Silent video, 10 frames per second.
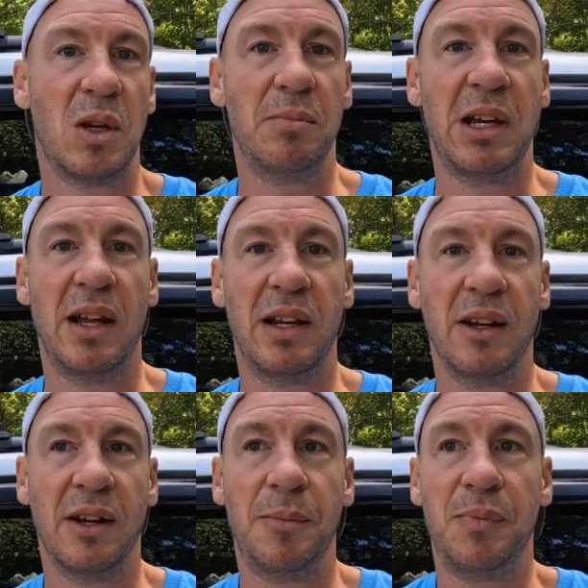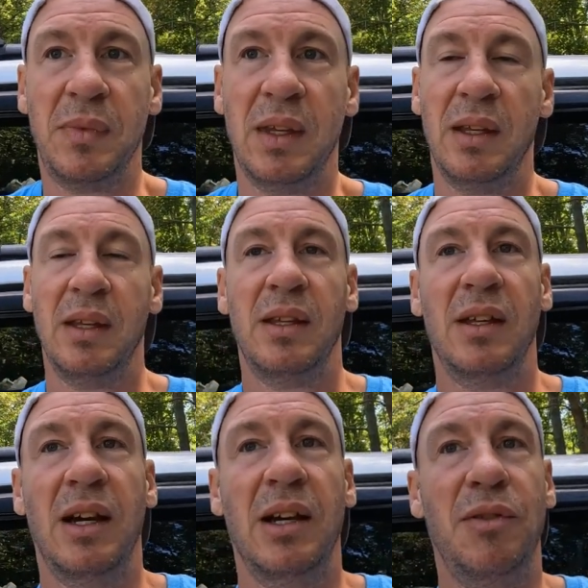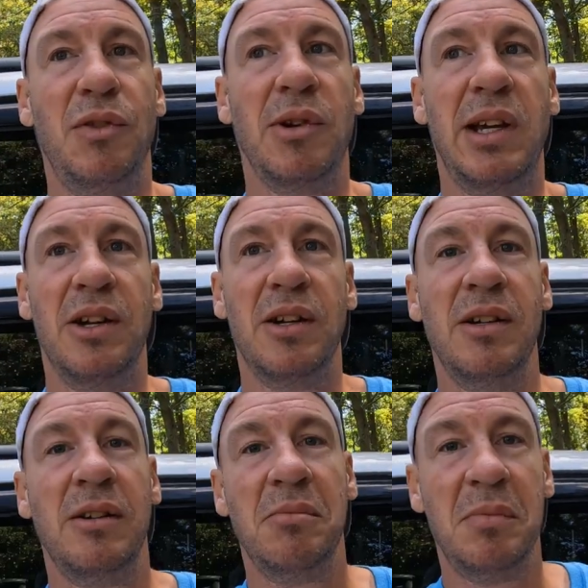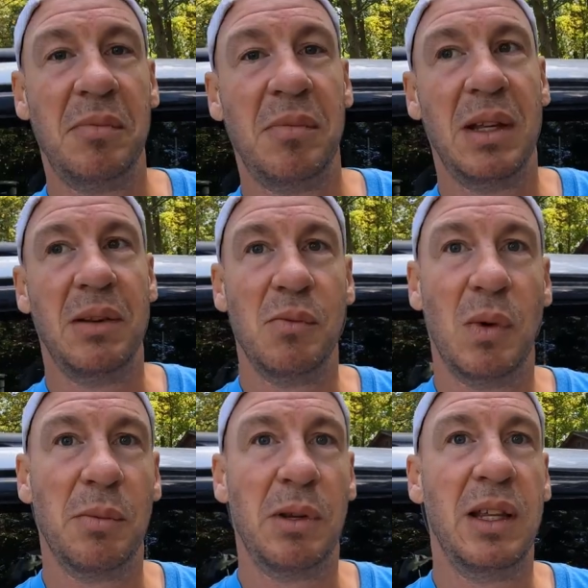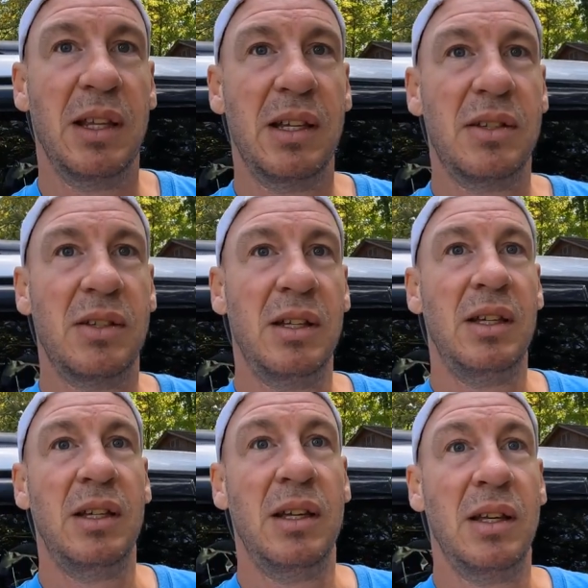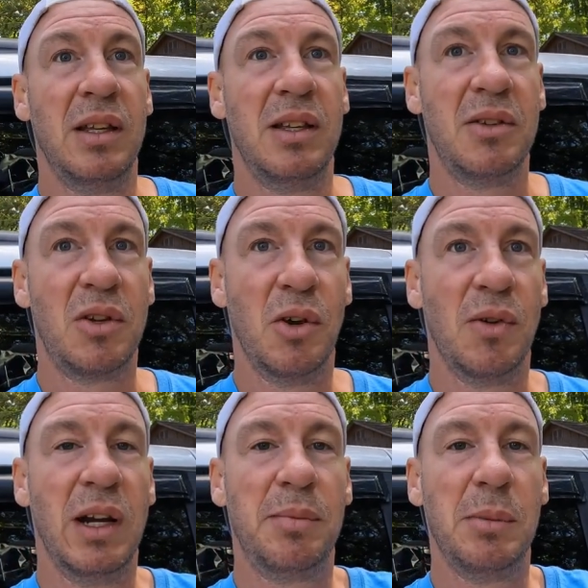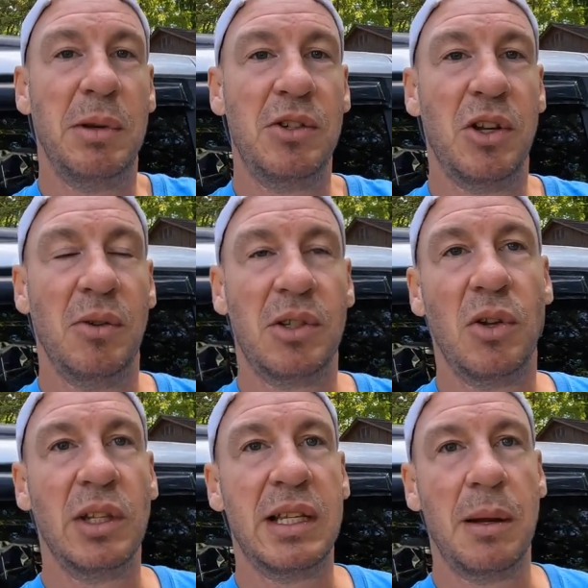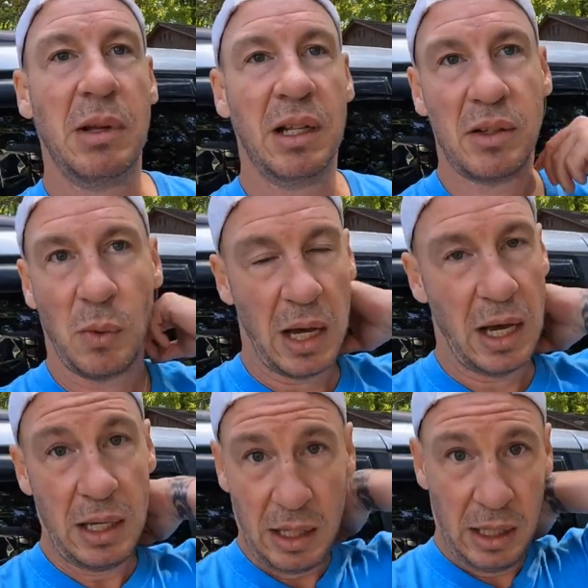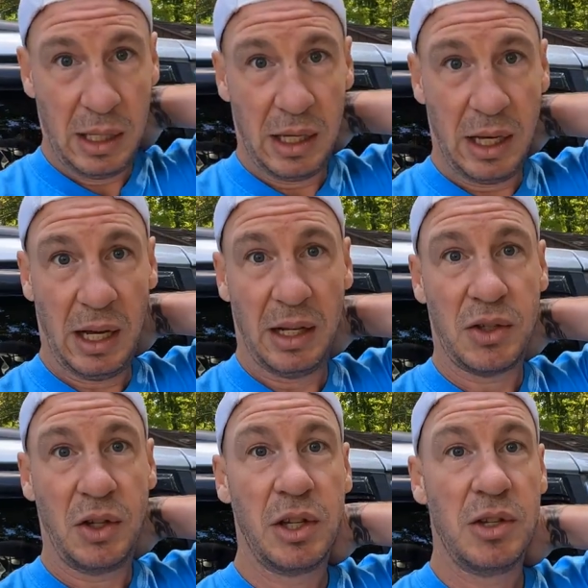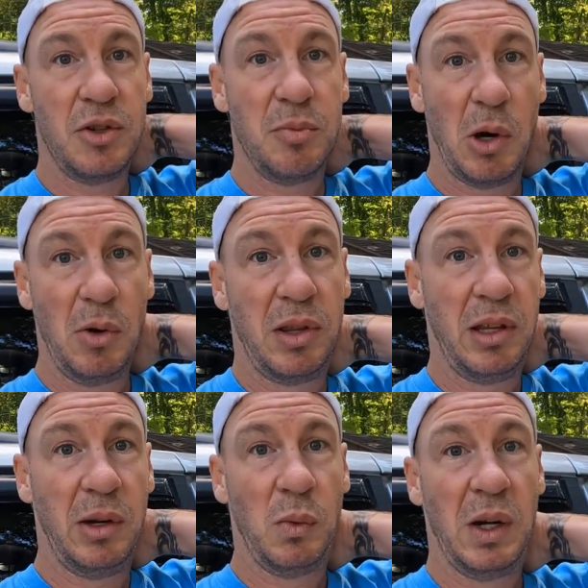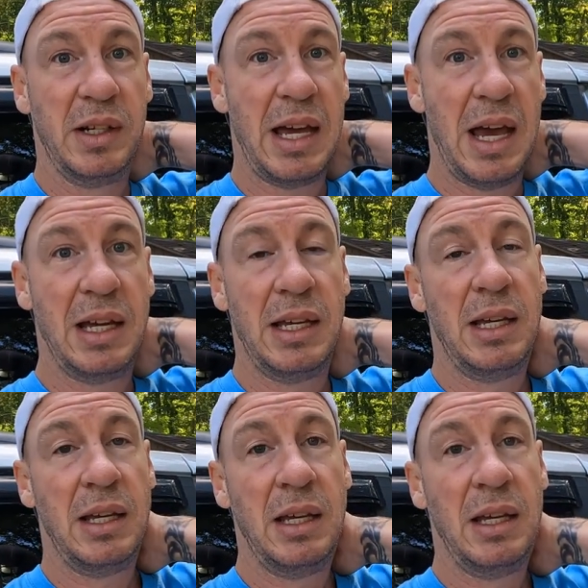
come down here. Uh, if you're here and want to play this, go right up to Pinchot. It's only 10 minutes away, uh, so you can do both in one day.